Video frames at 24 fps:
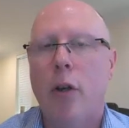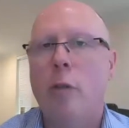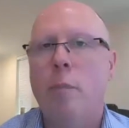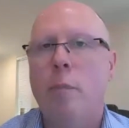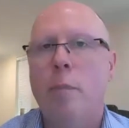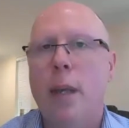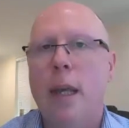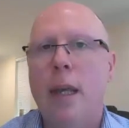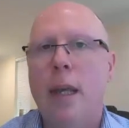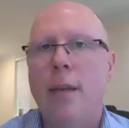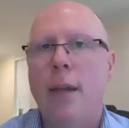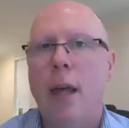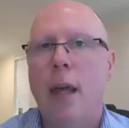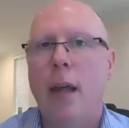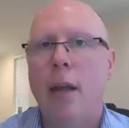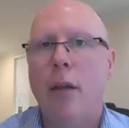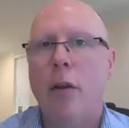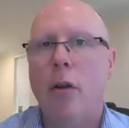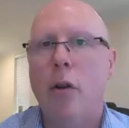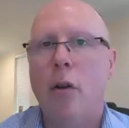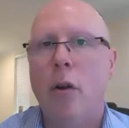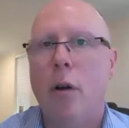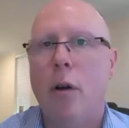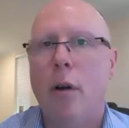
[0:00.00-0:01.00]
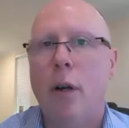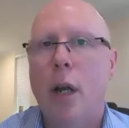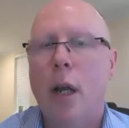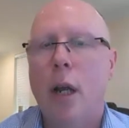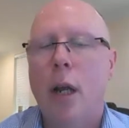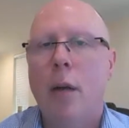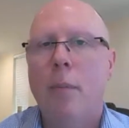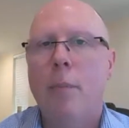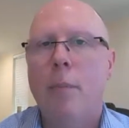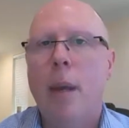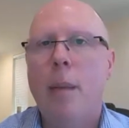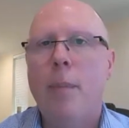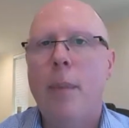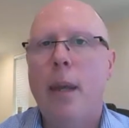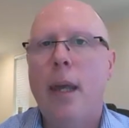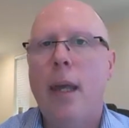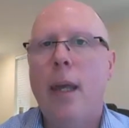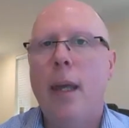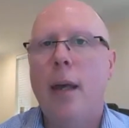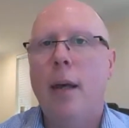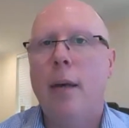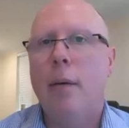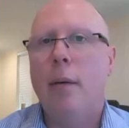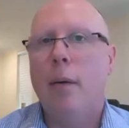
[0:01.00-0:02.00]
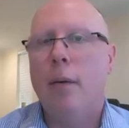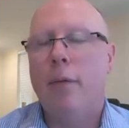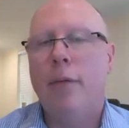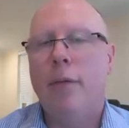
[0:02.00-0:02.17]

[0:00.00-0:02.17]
could be that you're maybe,